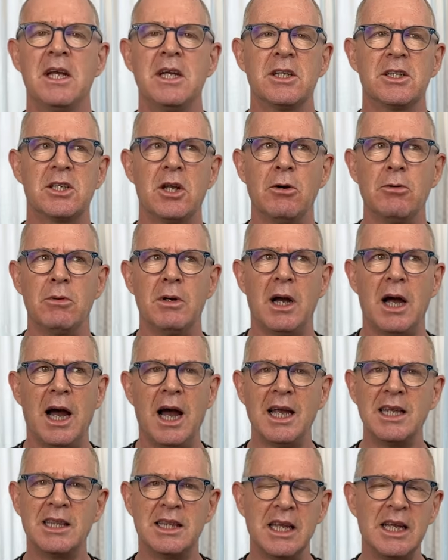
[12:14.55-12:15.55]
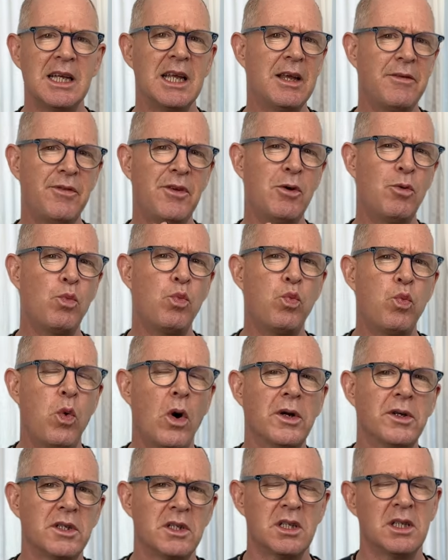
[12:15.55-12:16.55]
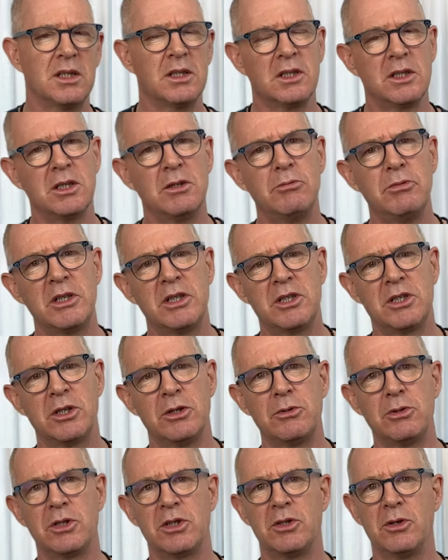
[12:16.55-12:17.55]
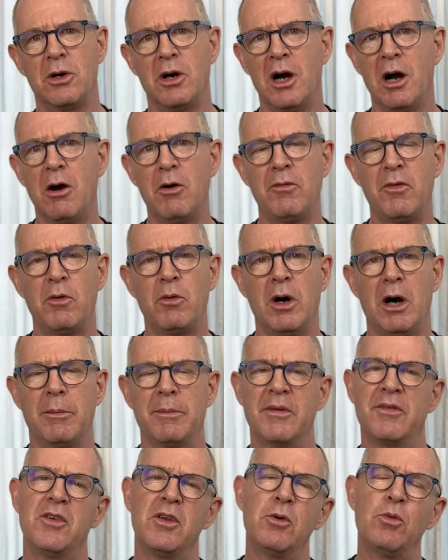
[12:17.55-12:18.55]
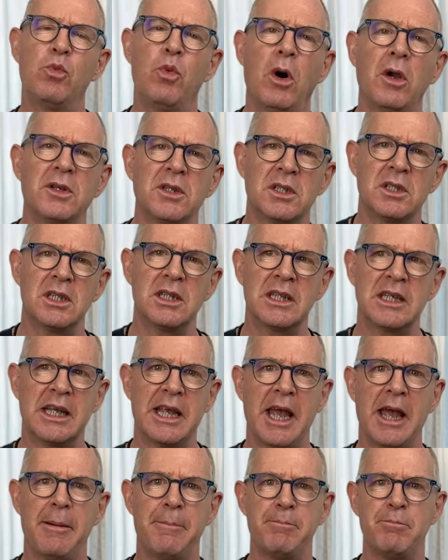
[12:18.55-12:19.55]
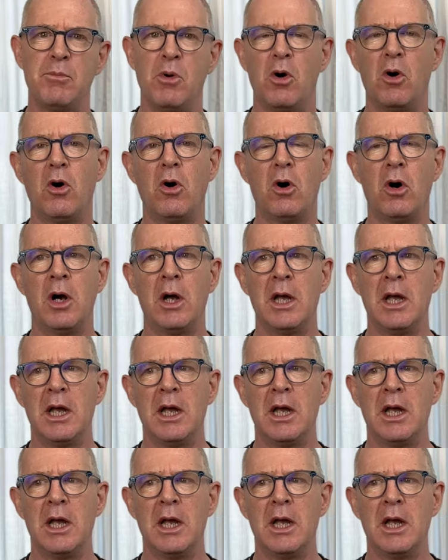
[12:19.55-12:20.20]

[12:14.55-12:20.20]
So I think if you want to reduce your overwhelm, if you want to get more